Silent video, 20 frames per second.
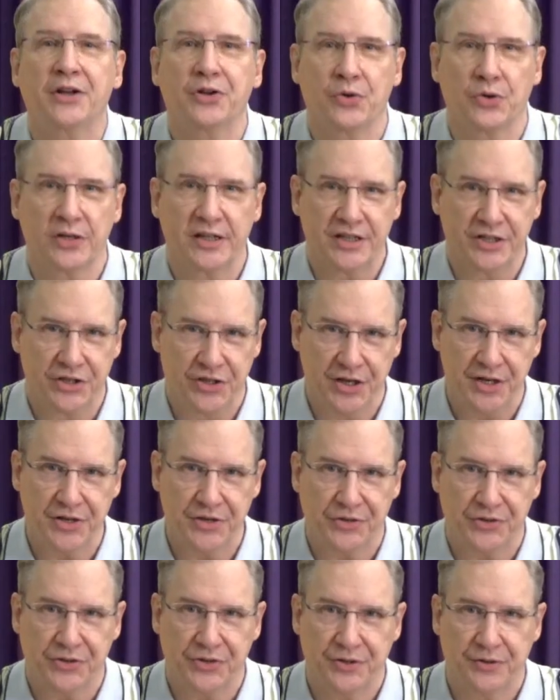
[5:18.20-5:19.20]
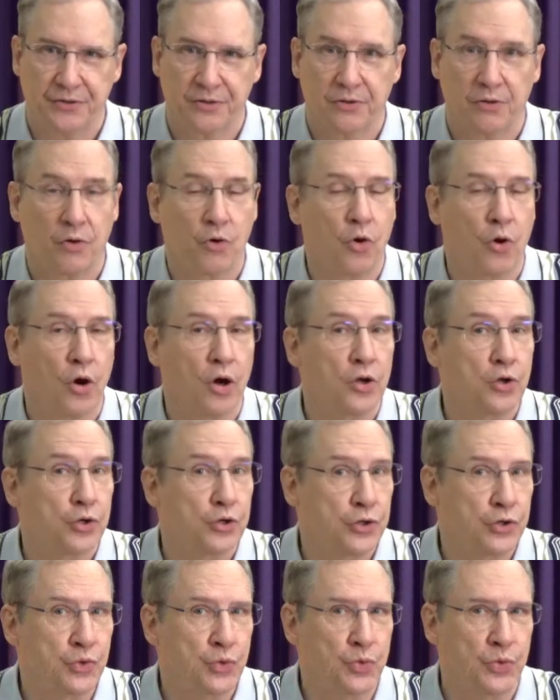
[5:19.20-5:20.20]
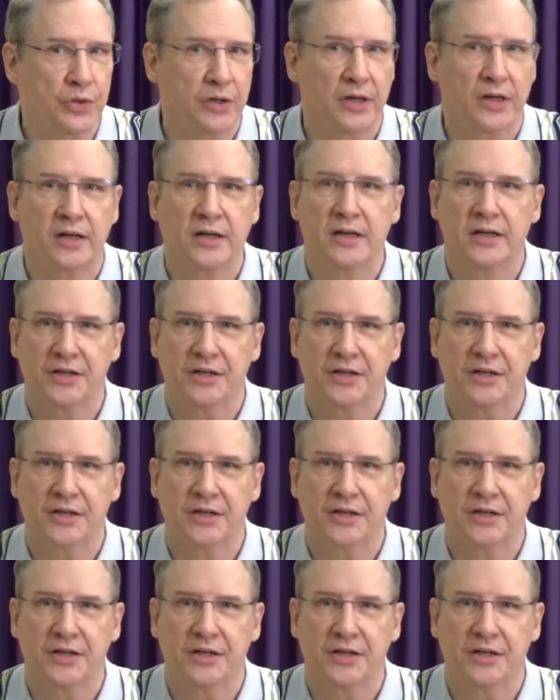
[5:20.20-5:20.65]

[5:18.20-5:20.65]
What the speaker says: an early date, or soon,